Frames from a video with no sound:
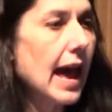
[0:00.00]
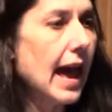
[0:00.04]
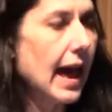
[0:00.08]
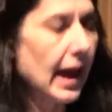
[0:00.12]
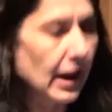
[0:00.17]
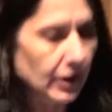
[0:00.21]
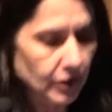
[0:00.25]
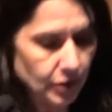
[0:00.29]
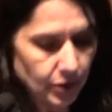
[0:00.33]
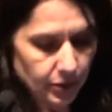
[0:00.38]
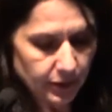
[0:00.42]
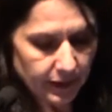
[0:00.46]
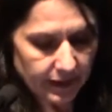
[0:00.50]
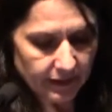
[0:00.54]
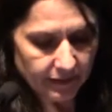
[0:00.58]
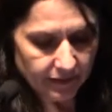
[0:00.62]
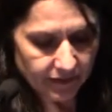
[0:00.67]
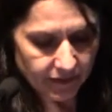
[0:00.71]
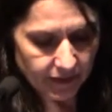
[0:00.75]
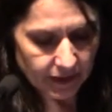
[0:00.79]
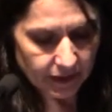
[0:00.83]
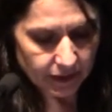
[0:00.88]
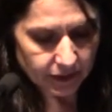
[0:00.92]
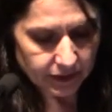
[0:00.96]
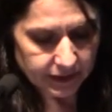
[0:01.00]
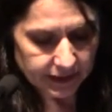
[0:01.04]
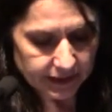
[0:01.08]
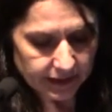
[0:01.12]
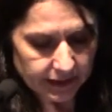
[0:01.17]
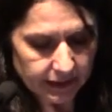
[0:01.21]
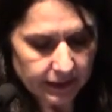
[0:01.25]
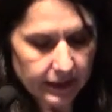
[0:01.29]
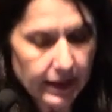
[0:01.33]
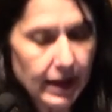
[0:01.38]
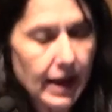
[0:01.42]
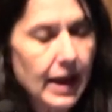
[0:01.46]
actually filled
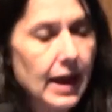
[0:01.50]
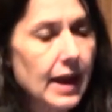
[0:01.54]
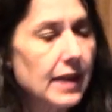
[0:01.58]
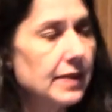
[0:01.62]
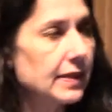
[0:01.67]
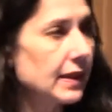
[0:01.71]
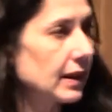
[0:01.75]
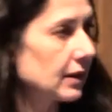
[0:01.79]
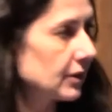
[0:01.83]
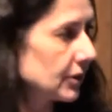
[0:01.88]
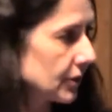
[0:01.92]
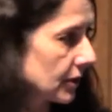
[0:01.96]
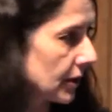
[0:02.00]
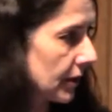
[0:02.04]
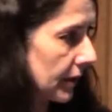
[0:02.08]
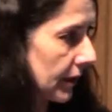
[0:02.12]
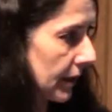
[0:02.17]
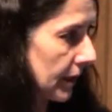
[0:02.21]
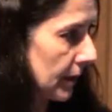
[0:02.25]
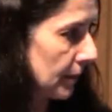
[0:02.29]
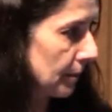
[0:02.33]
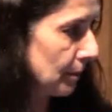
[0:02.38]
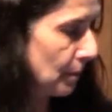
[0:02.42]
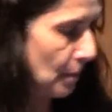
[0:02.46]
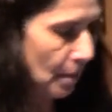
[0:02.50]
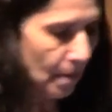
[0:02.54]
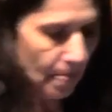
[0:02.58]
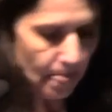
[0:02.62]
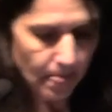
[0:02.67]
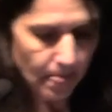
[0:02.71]
it and then took it.